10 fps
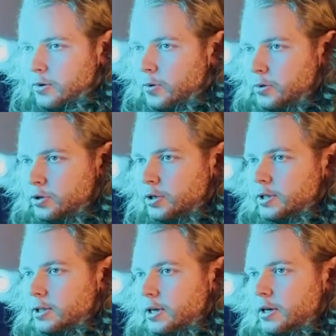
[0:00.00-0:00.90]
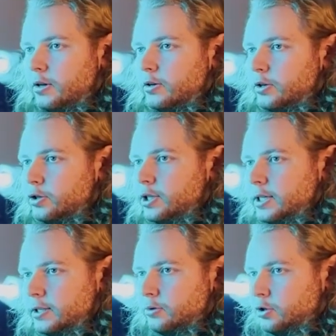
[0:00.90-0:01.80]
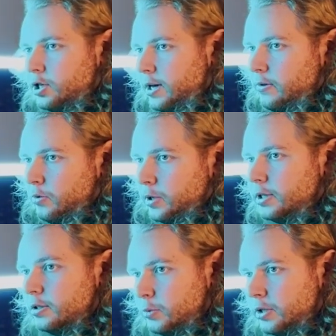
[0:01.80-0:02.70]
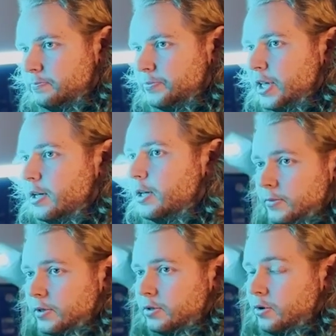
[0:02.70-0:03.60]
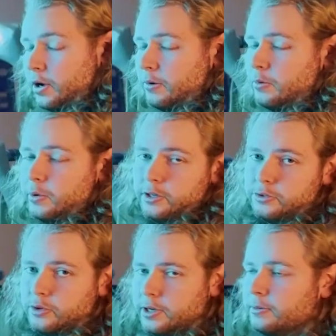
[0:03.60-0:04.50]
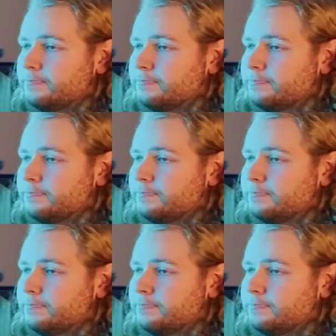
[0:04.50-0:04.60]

or just on your chest, or just the way somewhere. So how are we going to strike?